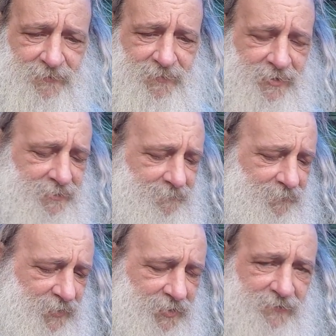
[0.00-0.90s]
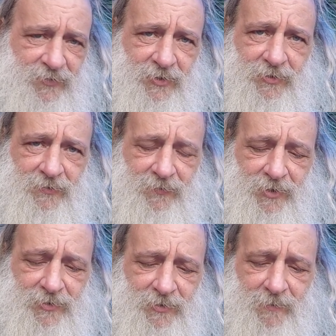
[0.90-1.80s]
but it gives you a good
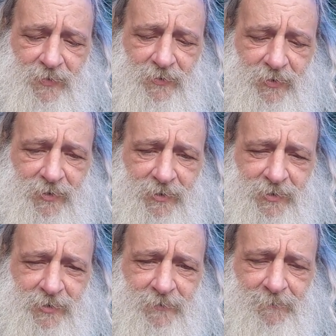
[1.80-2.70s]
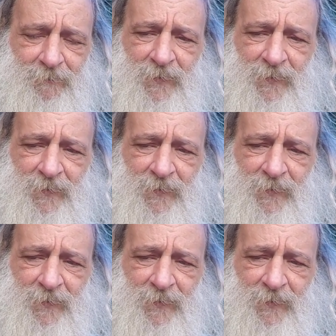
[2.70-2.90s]
ring terminal connection.